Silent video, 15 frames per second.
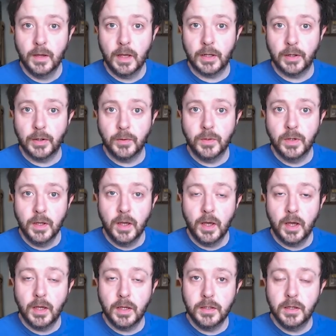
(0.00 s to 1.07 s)
Hello.
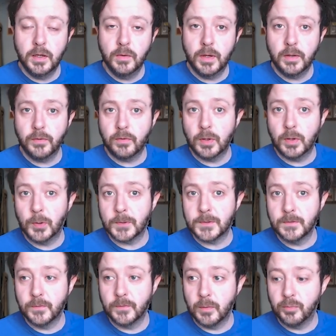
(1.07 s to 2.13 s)
You know how there are lots
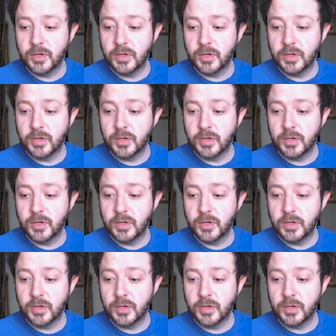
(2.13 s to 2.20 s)
of